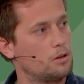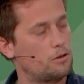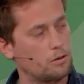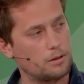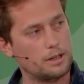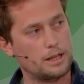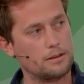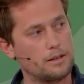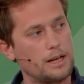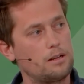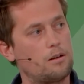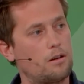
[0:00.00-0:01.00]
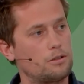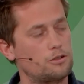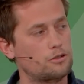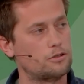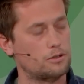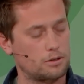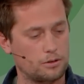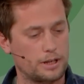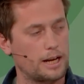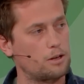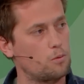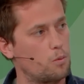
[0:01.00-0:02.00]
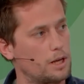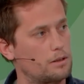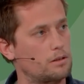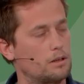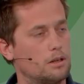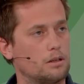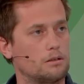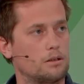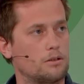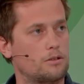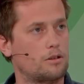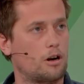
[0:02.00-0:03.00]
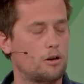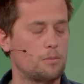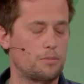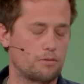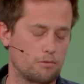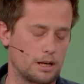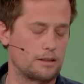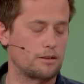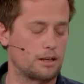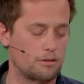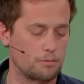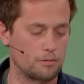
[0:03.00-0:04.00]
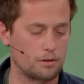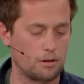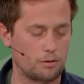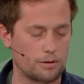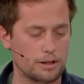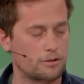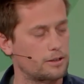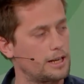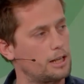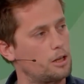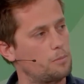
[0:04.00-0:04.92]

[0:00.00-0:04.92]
So, and they launched together with uh, a startup, well, it's, it's already scale